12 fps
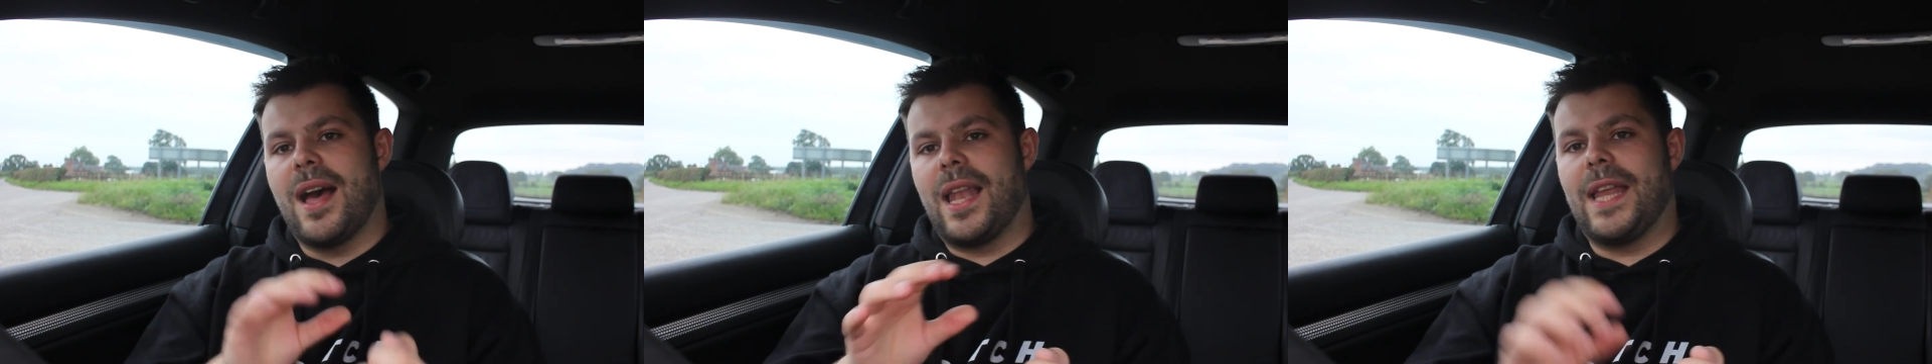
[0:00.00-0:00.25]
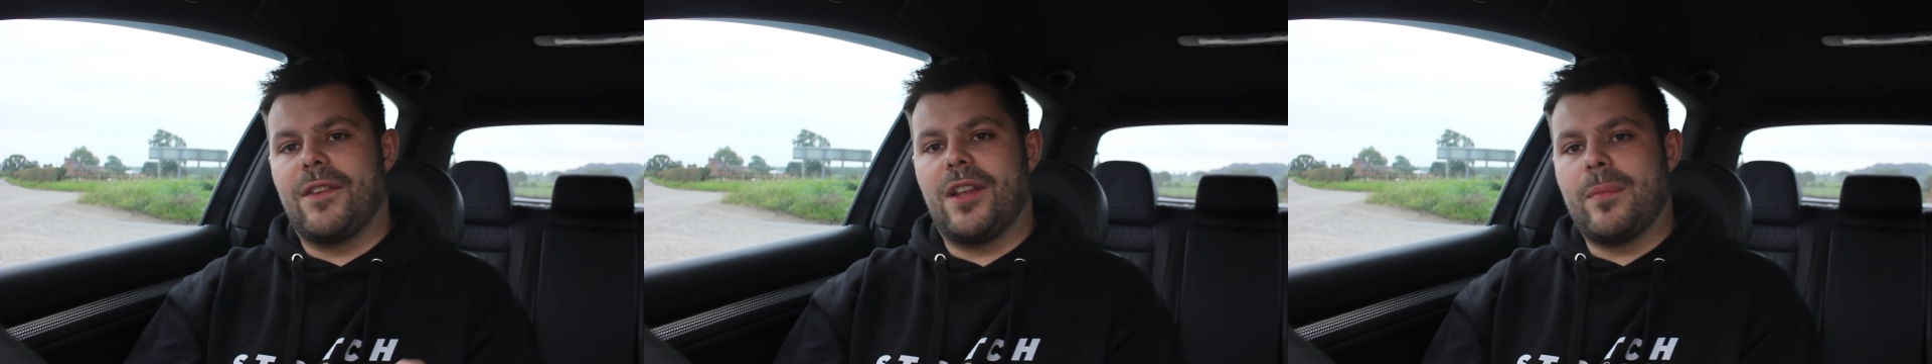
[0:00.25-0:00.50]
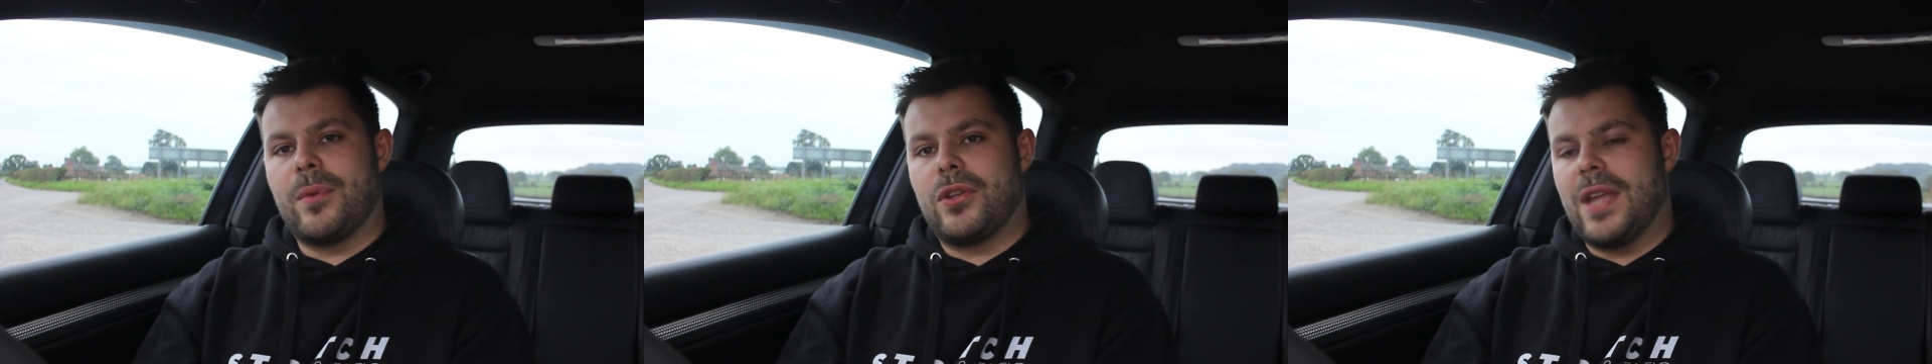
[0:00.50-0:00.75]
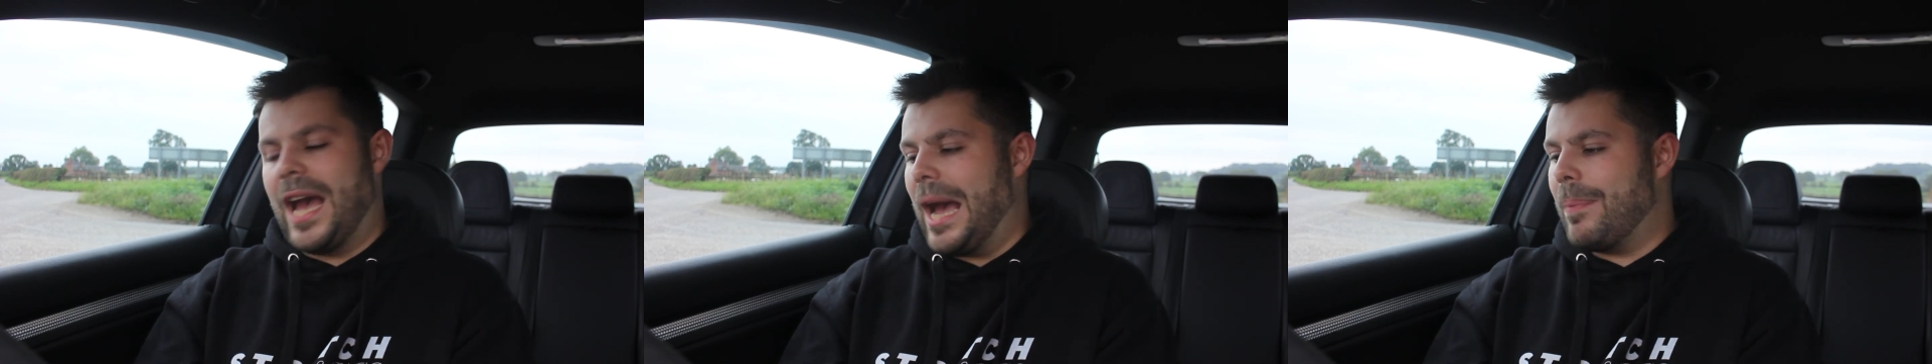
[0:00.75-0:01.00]
level I'm
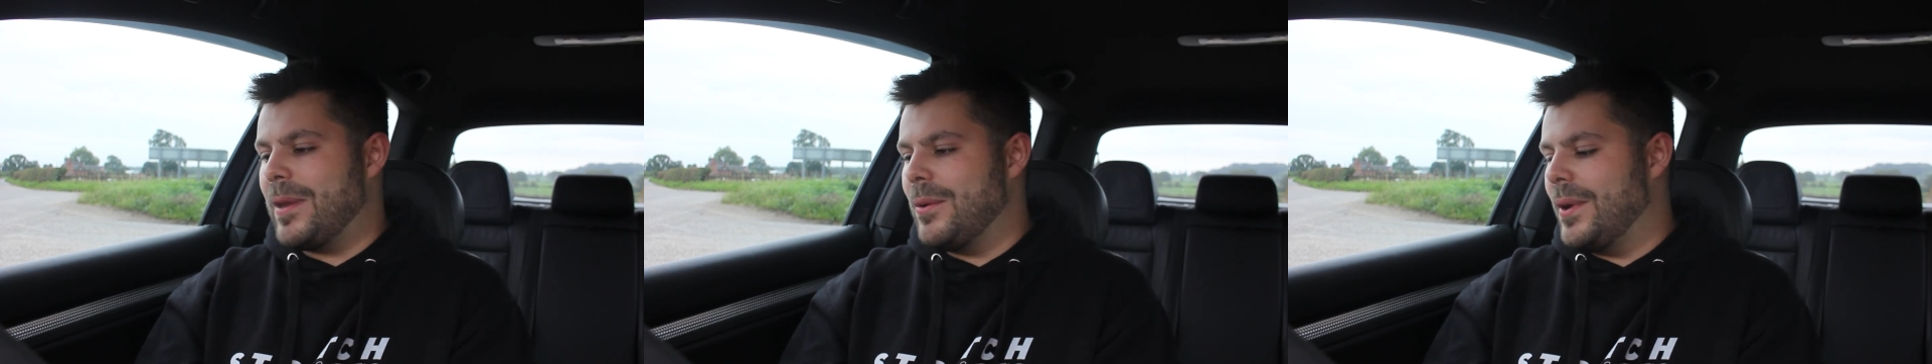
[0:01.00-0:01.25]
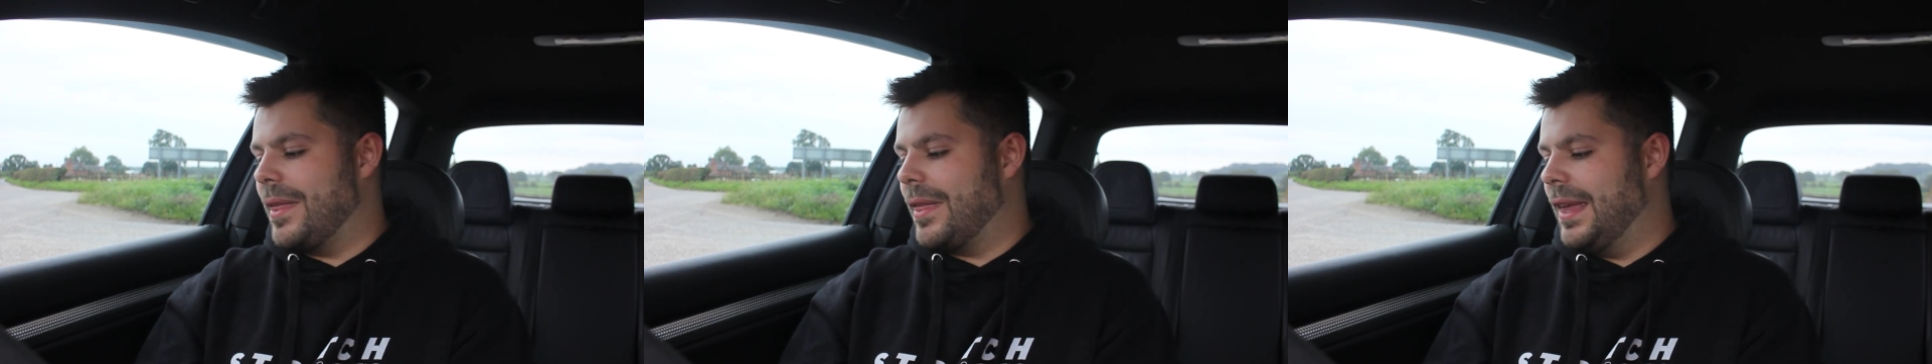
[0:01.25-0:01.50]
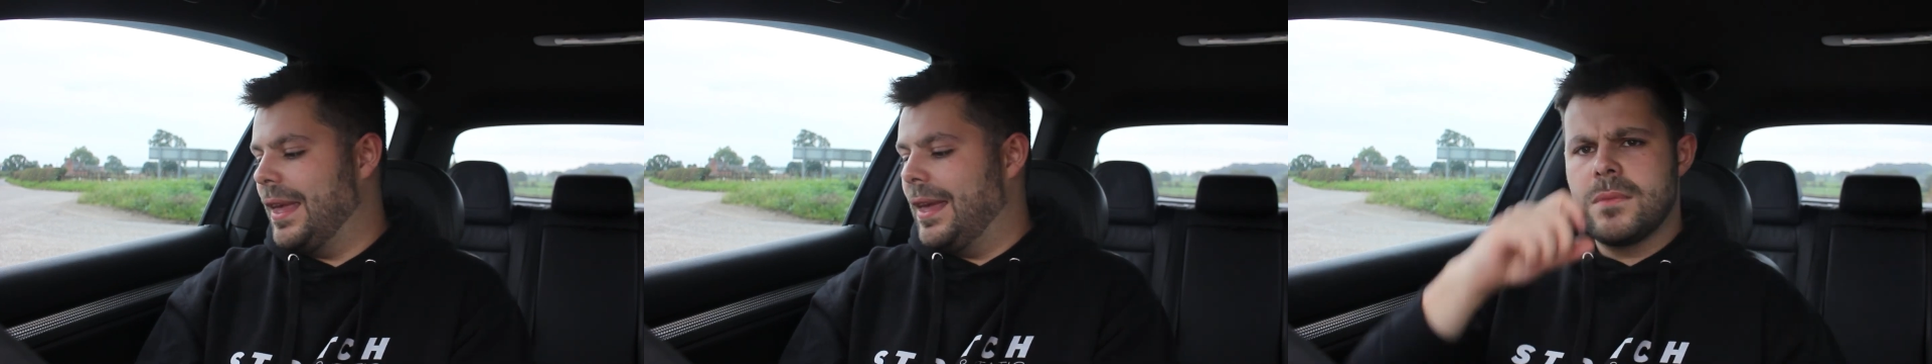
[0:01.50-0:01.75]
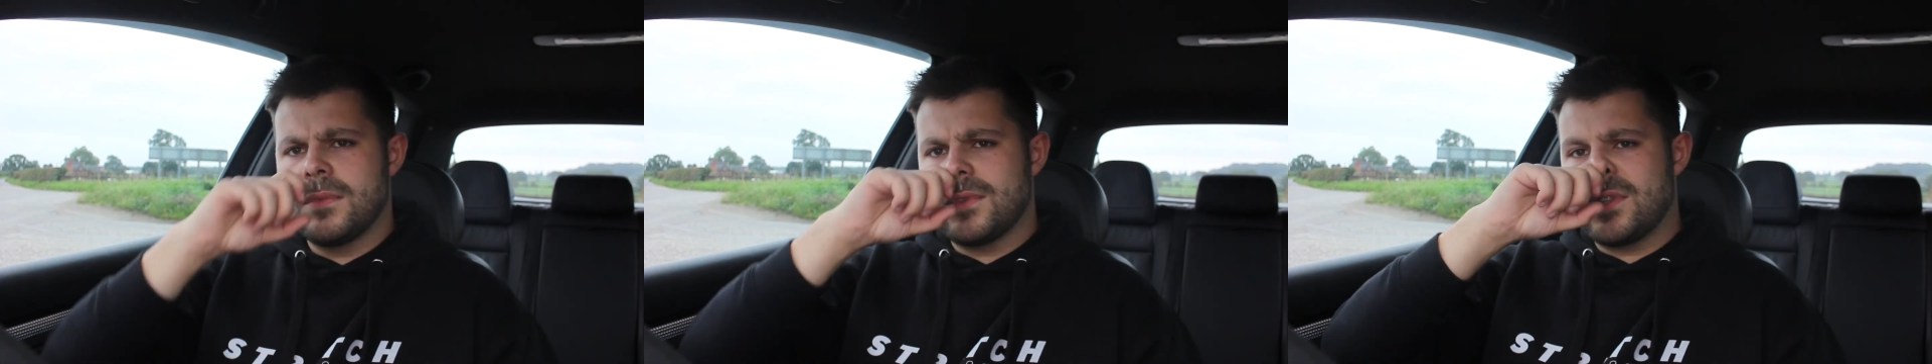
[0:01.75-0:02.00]
happy with.
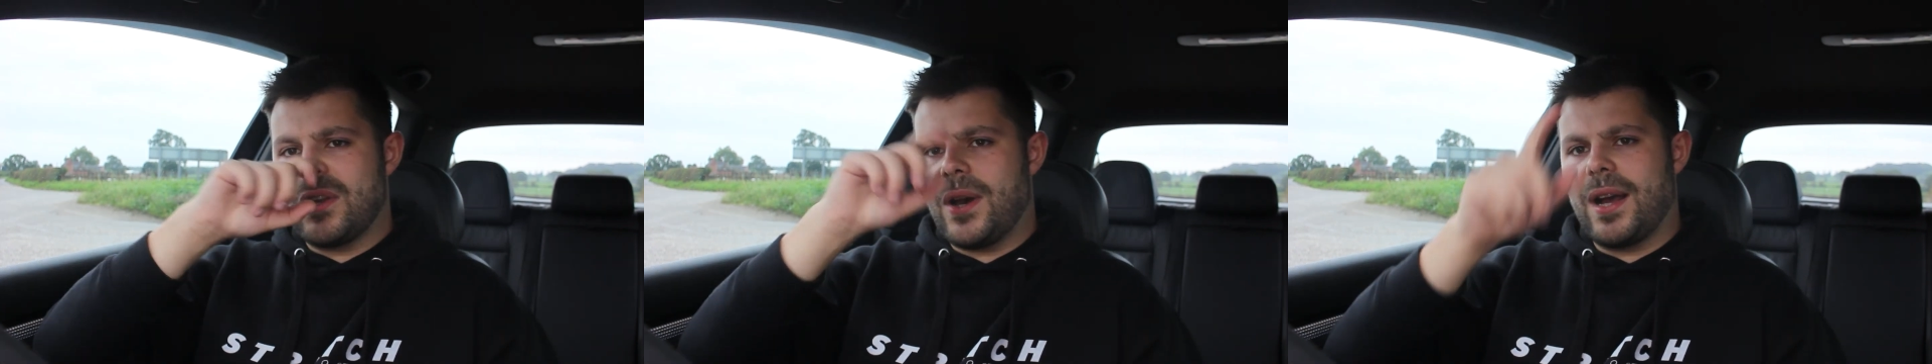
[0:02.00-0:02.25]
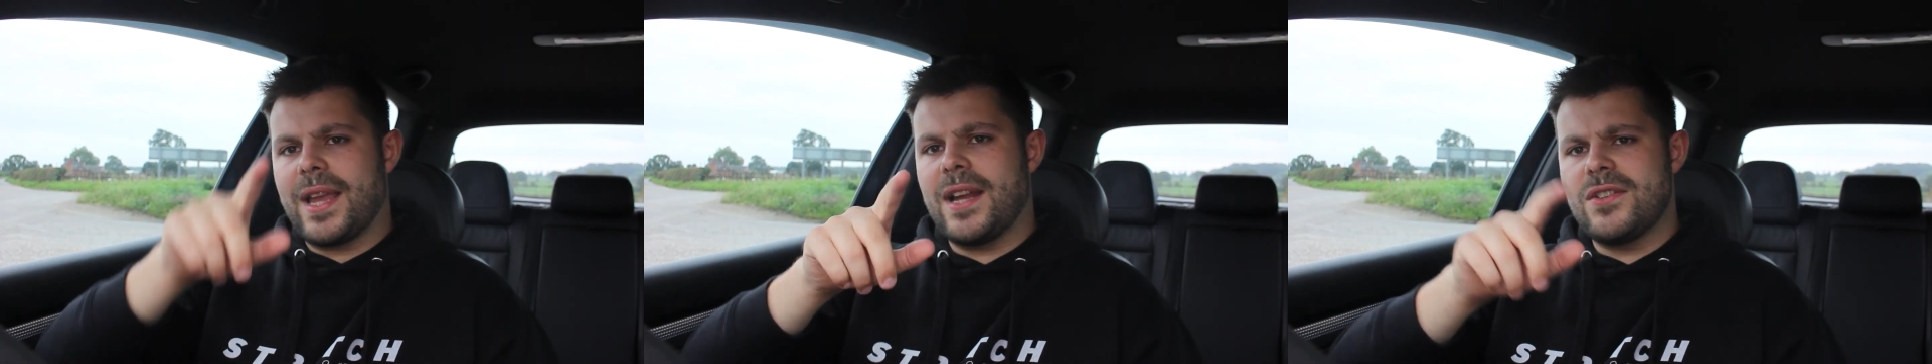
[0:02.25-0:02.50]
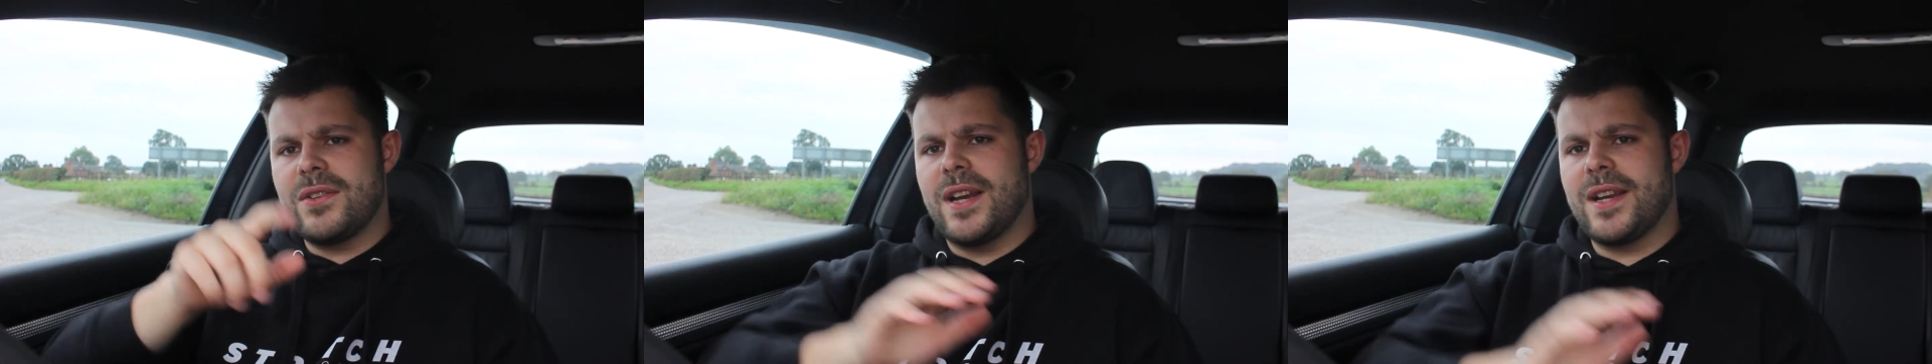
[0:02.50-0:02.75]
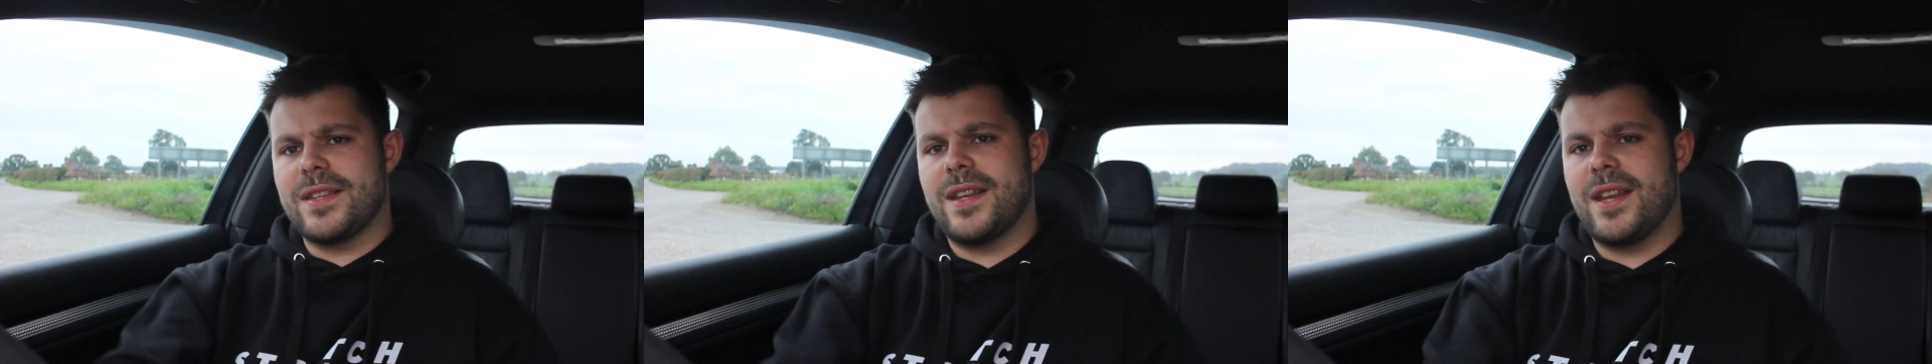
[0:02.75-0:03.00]
So I'll catch you
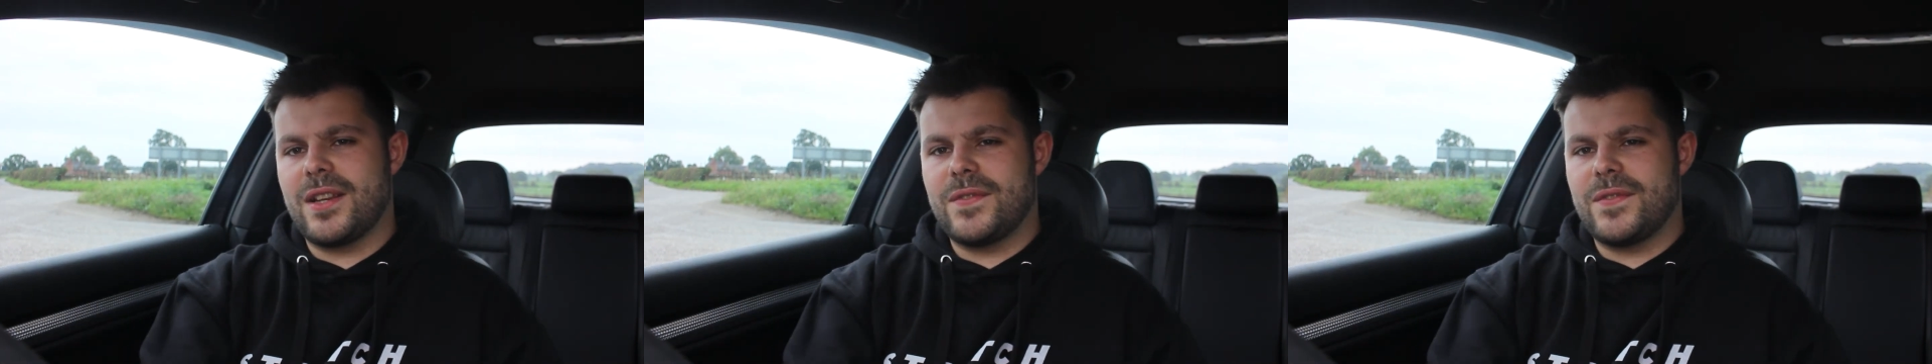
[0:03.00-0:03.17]
guys in the next